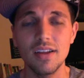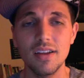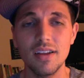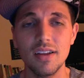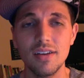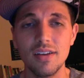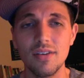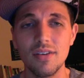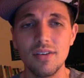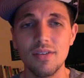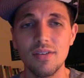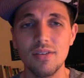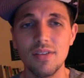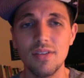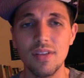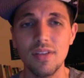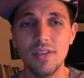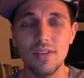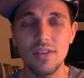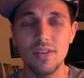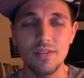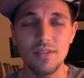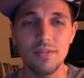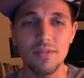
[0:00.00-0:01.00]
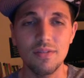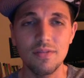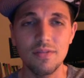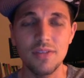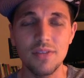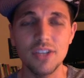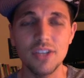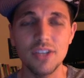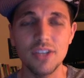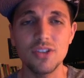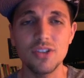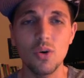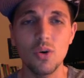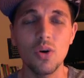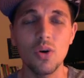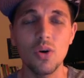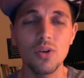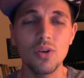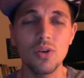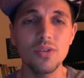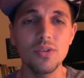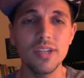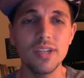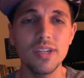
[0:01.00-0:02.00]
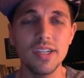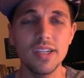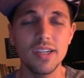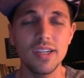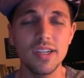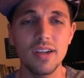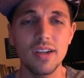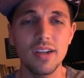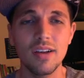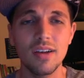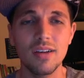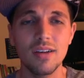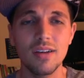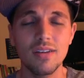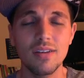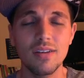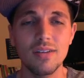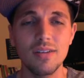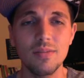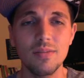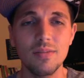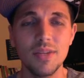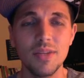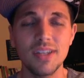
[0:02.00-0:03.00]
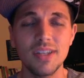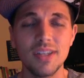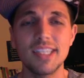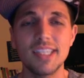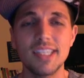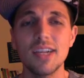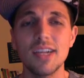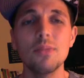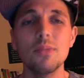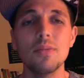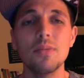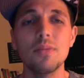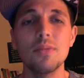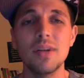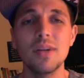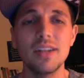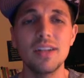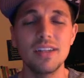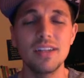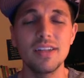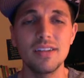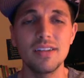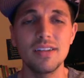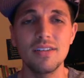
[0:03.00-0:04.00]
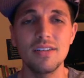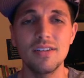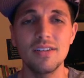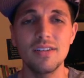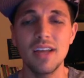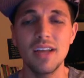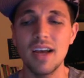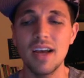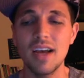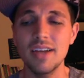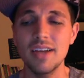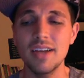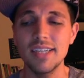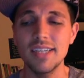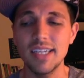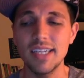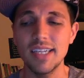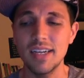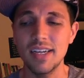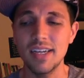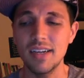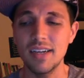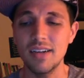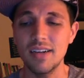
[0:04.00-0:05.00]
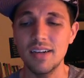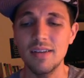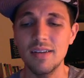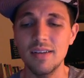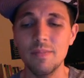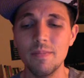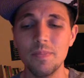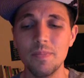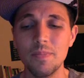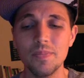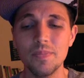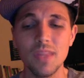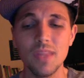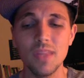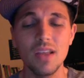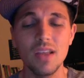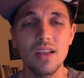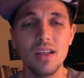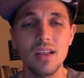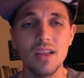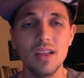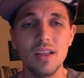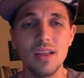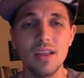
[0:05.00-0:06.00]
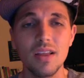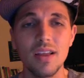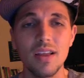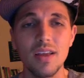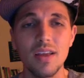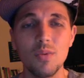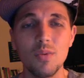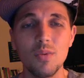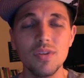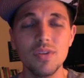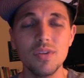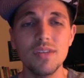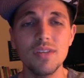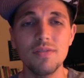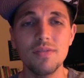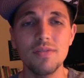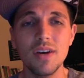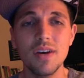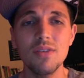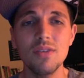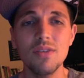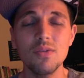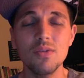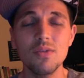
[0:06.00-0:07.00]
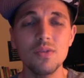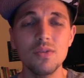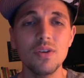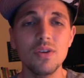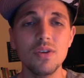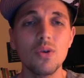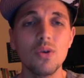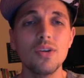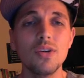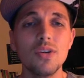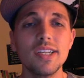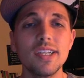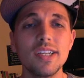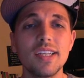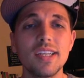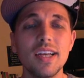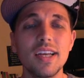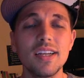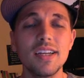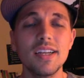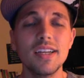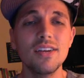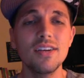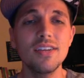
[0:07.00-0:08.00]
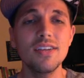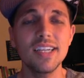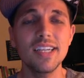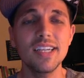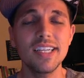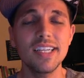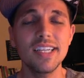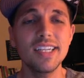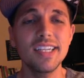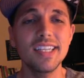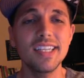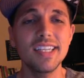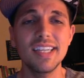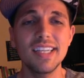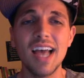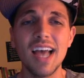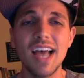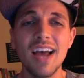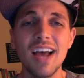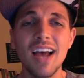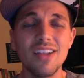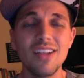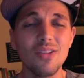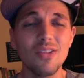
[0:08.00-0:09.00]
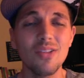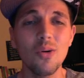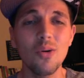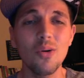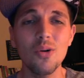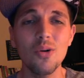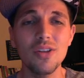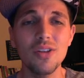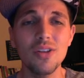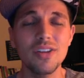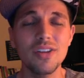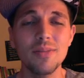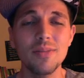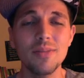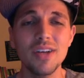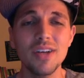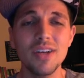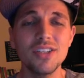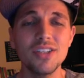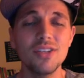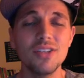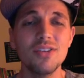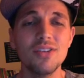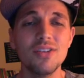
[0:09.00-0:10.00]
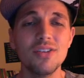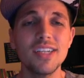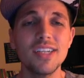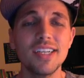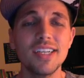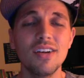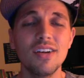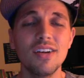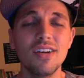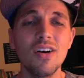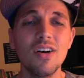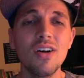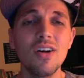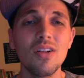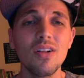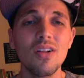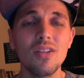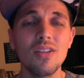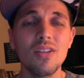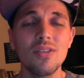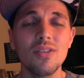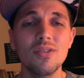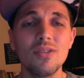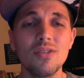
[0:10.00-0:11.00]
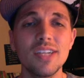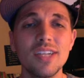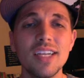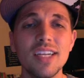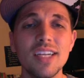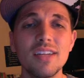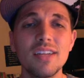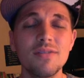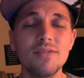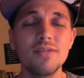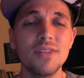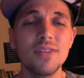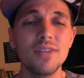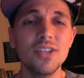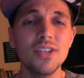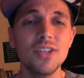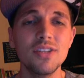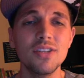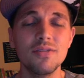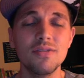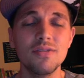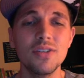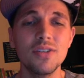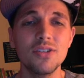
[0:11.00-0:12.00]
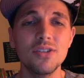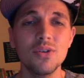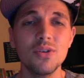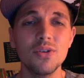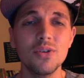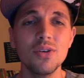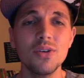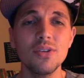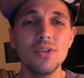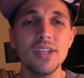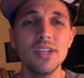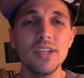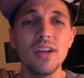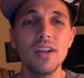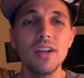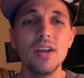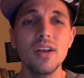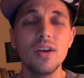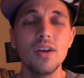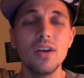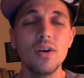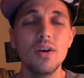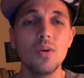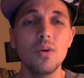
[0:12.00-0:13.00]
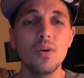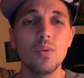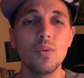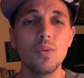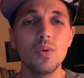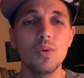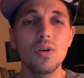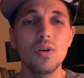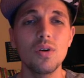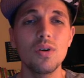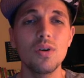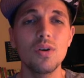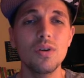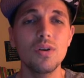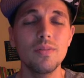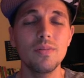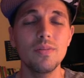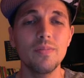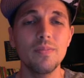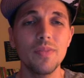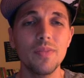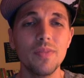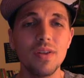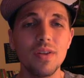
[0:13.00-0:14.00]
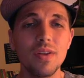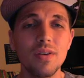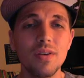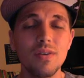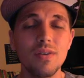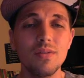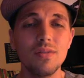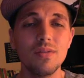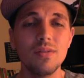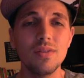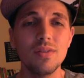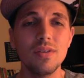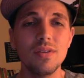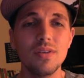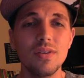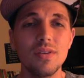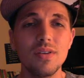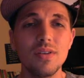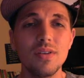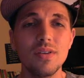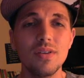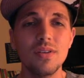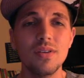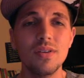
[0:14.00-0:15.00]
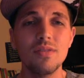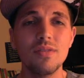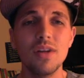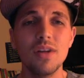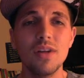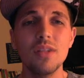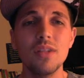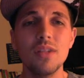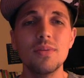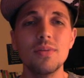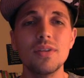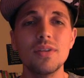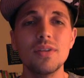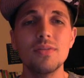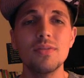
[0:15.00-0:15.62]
you know, fish oils being supplemented into their diets, and what they found over the course of 10 years is this did not lower the dementia risk at all. Those eating fish and fish oils were, you know, developing